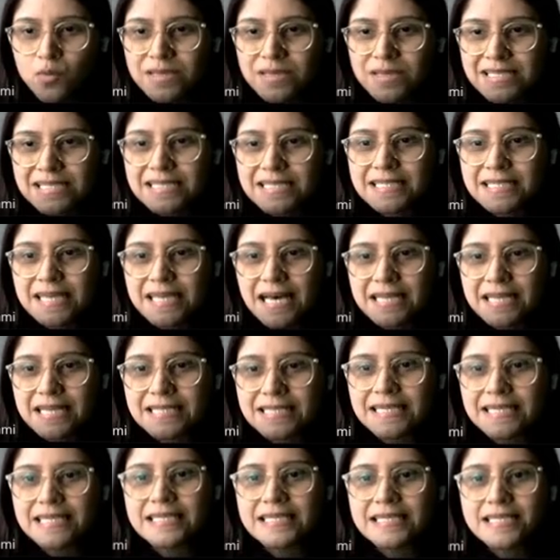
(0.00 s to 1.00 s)
we see that
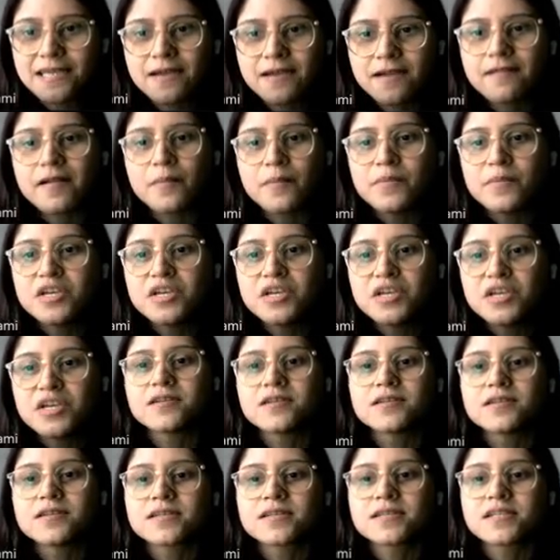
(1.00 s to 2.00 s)
the entire emission
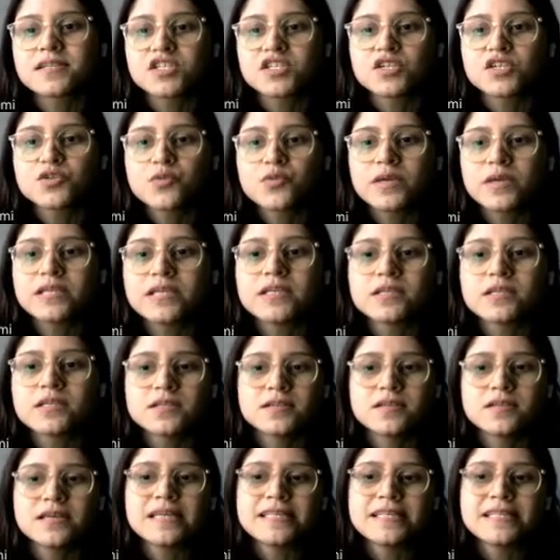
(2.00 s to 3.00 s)
is concentrated
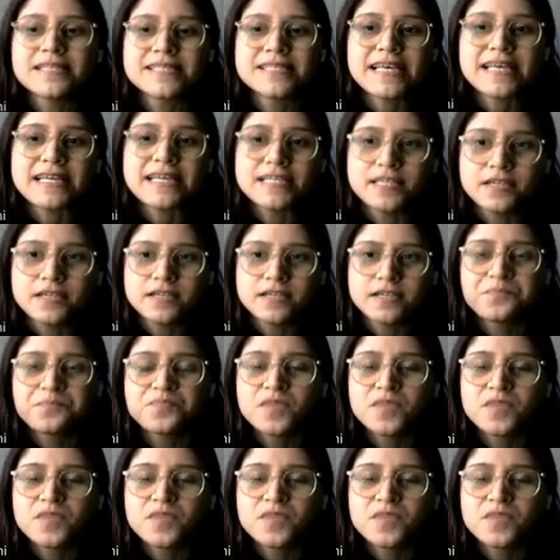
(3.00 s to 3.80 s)
at the center.